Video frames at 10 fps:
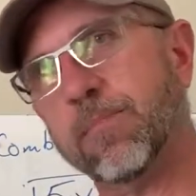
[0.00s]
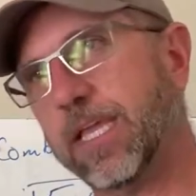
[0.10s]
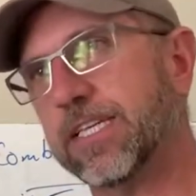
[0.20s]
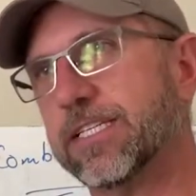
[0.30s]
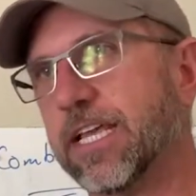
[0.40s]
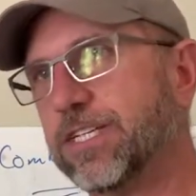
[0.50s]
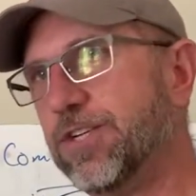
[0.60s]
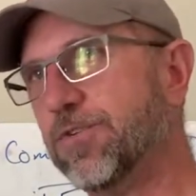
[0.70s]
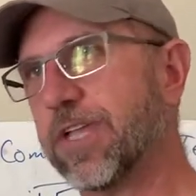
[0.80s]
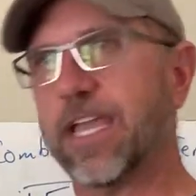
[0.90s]
means that
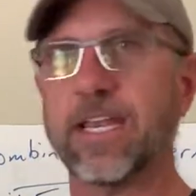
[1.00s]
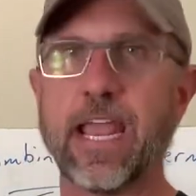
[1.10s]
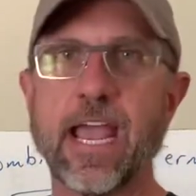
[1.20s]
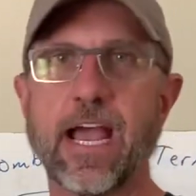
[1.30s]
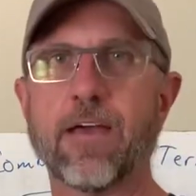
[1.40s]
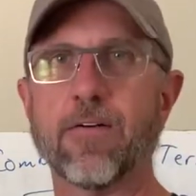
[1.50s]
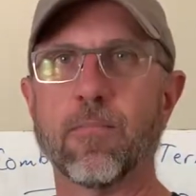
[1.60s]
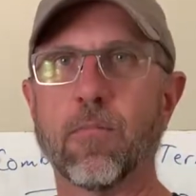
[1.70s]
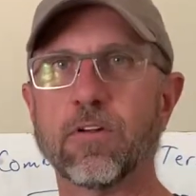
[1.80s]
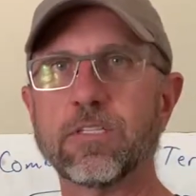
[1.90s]
you can add or
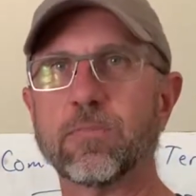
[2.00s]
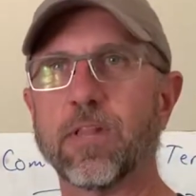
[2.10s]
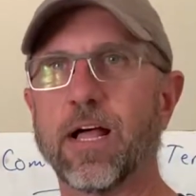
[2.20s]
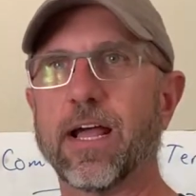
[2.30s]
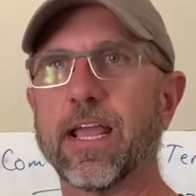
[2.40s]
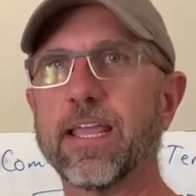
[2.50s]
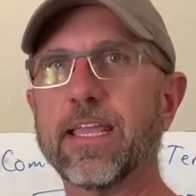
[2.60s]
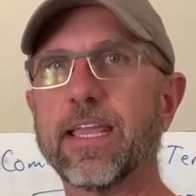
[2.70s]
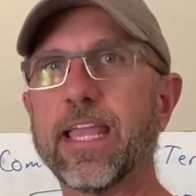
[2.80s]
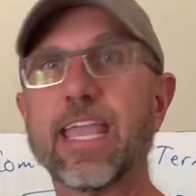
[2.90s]
multiply
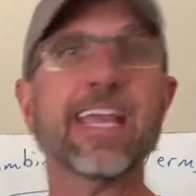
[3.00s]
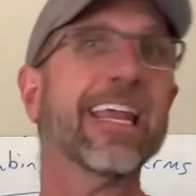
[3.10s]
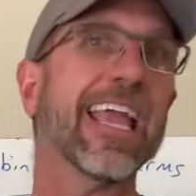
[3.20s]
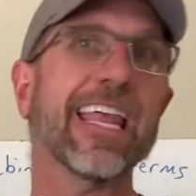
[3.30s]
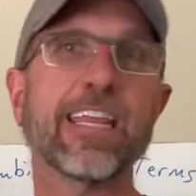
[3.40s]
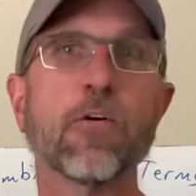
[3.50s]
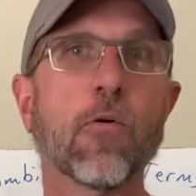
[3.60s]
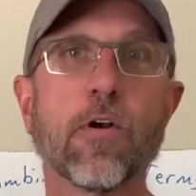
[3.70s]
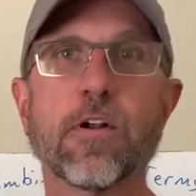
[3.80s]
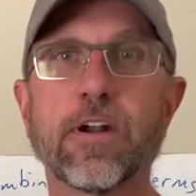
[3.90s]
in any
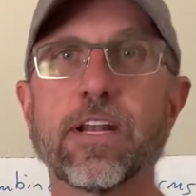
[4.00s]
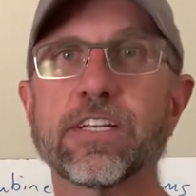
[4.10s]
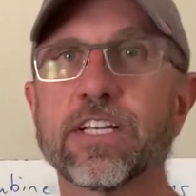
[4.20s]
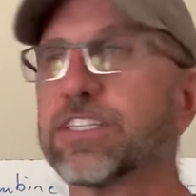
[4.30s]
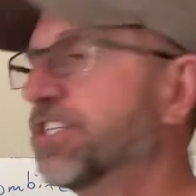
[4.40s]
order and it doesn't